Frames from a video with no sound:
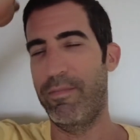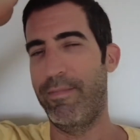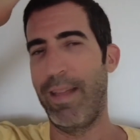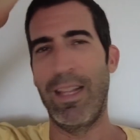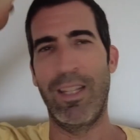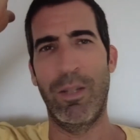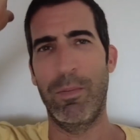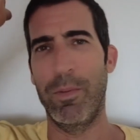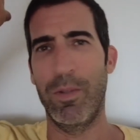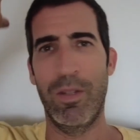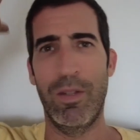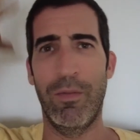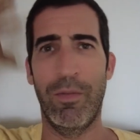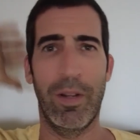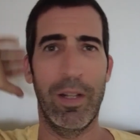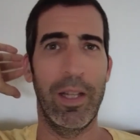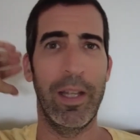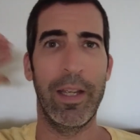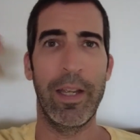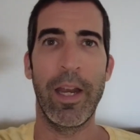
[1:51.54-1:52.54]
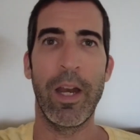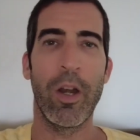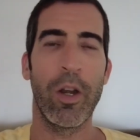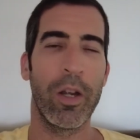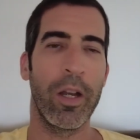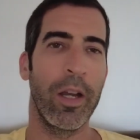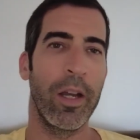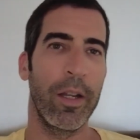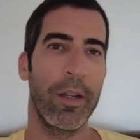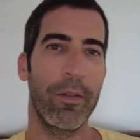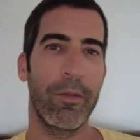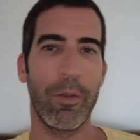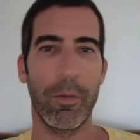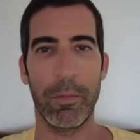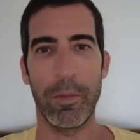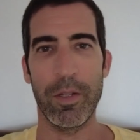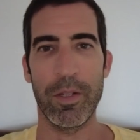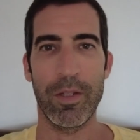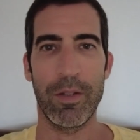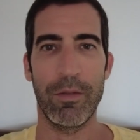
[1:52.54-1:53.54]
that specific like haircut
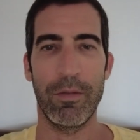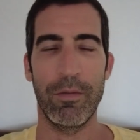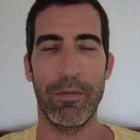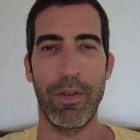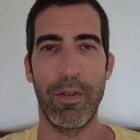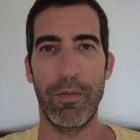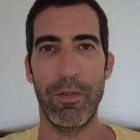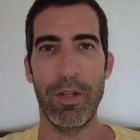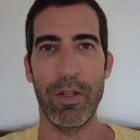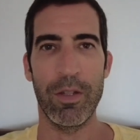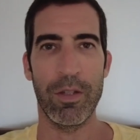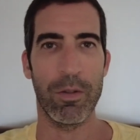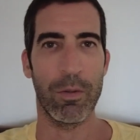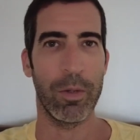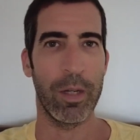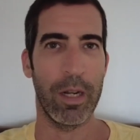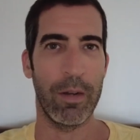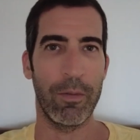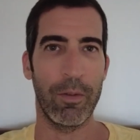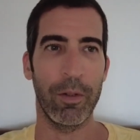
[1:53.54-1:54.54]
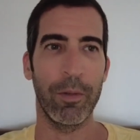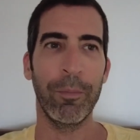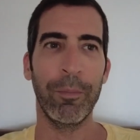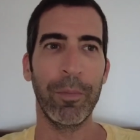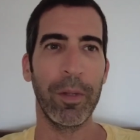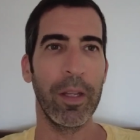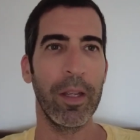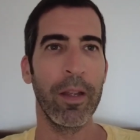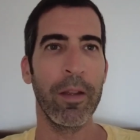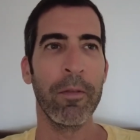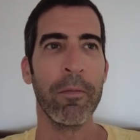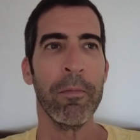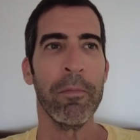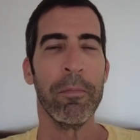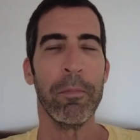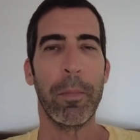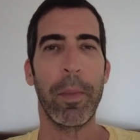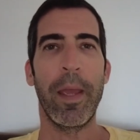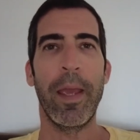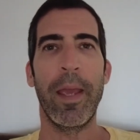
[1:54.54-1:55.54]
from the 50s or whatever,
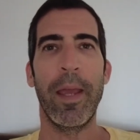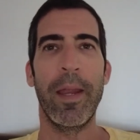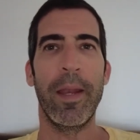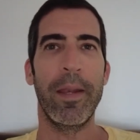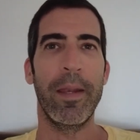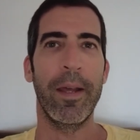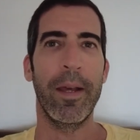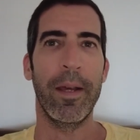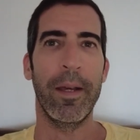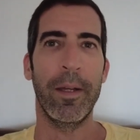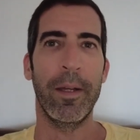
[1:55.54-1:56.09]
and